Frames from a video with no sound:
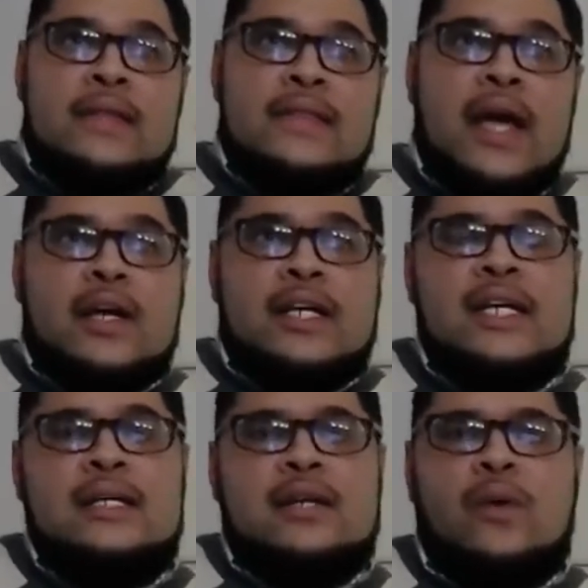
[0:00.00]
They
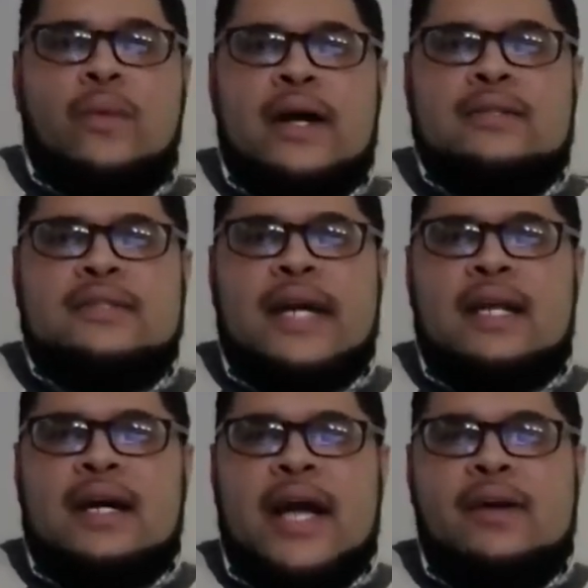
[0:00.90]
could go around and say,
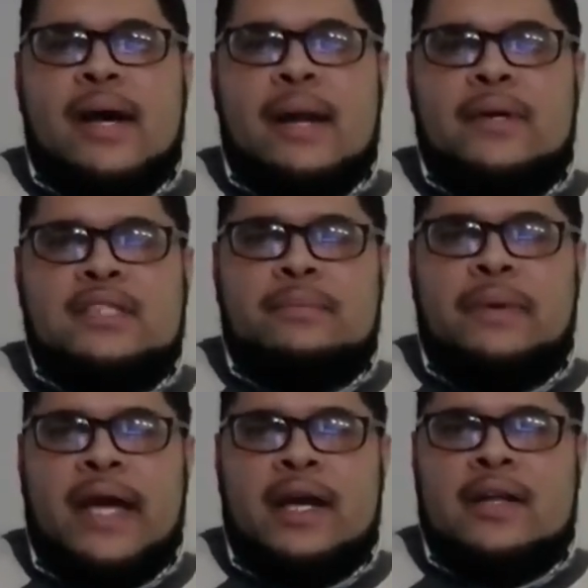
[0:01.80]
look, everybody's supposed to
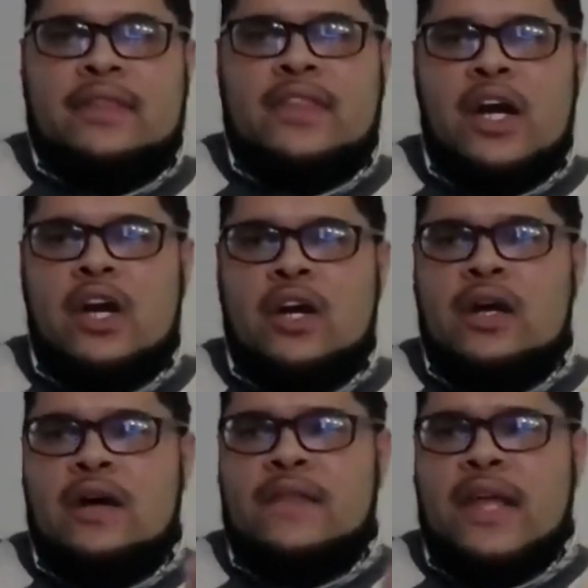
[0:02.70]
pay a third
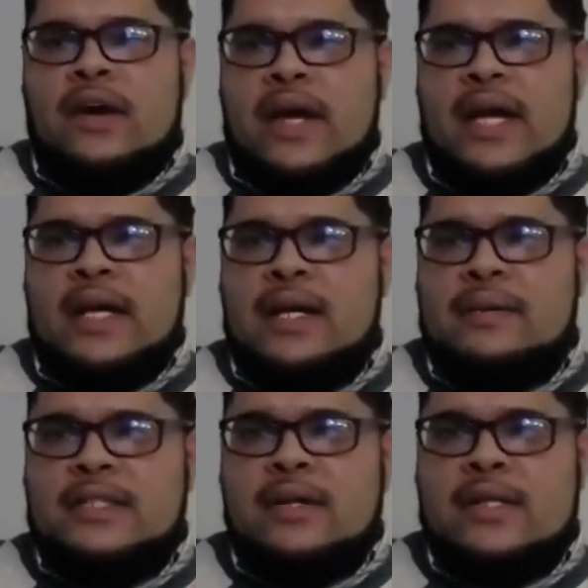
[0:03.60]
of their income
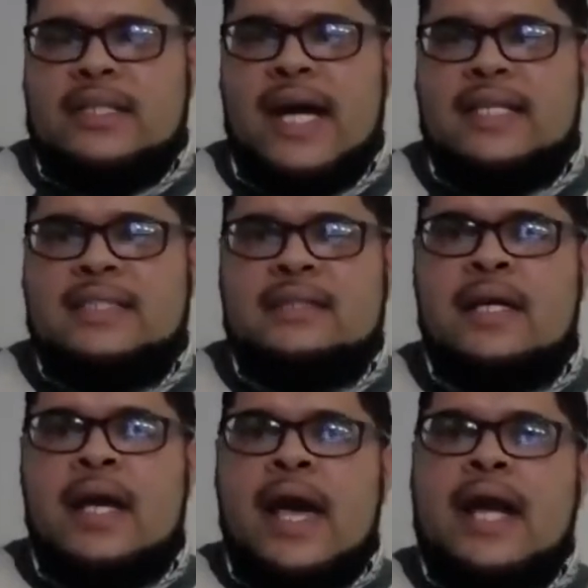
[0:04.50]
needs to go to taxes,
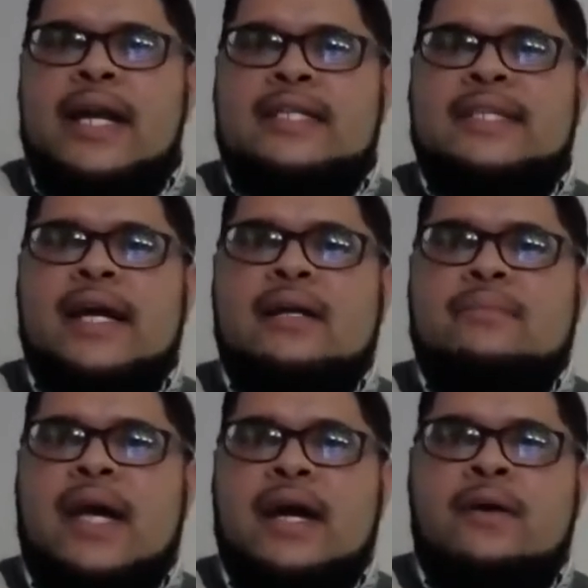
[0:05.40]
and they need to take it up
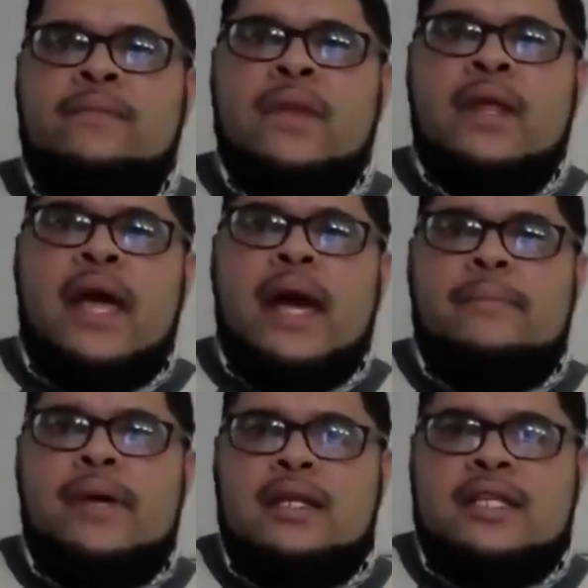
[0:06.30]
now. And
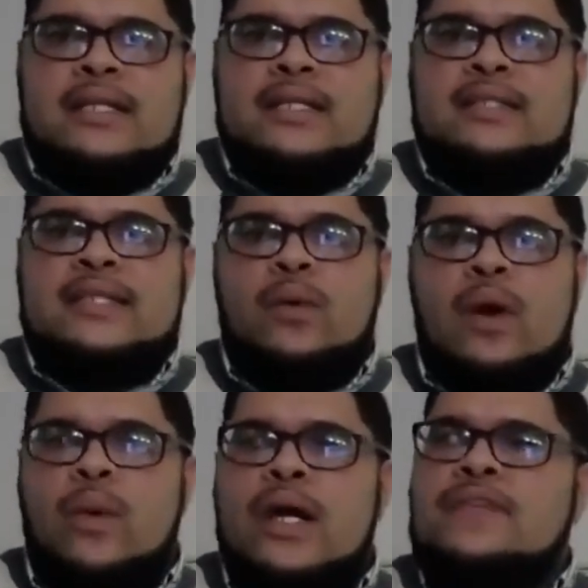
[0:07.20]
many times they say,
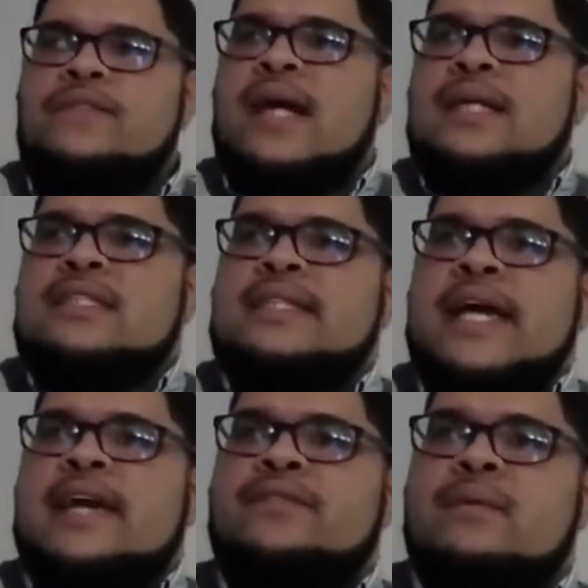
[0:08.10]
well, what if I just
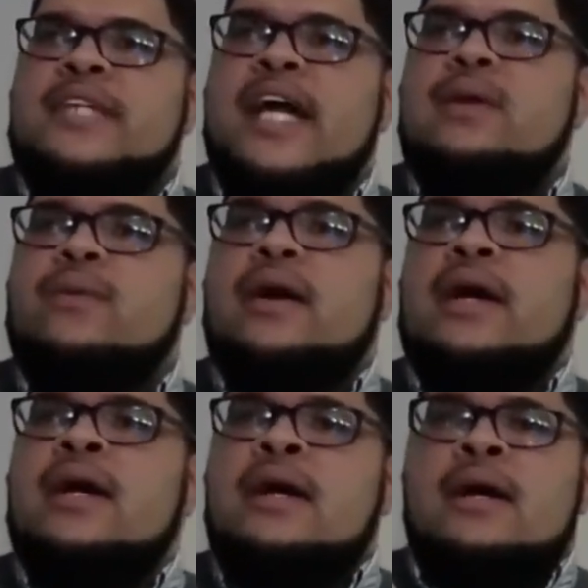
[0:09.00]
take it from
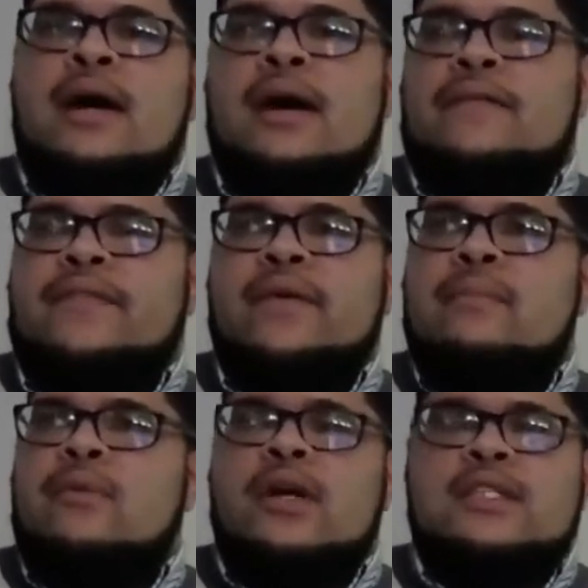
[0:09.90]
January, February,
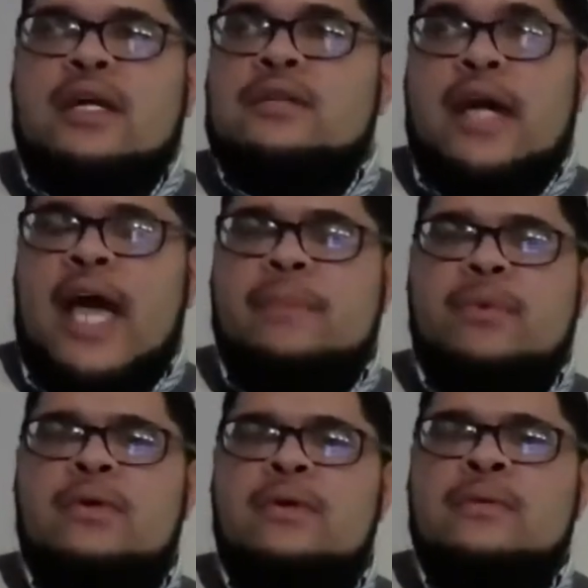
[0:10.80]
March to
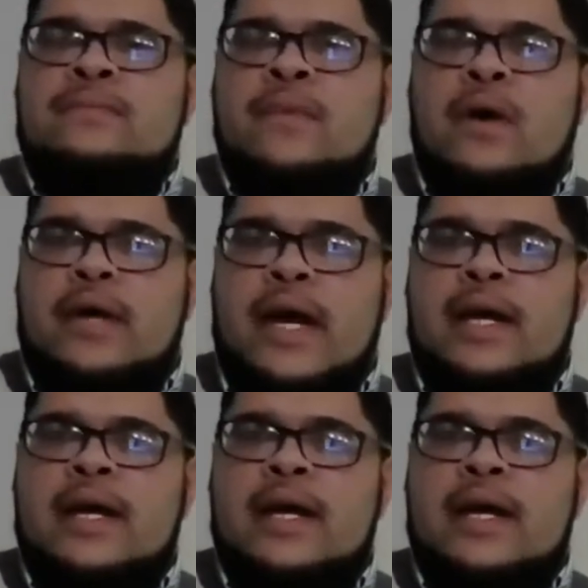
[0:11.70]
April, okay?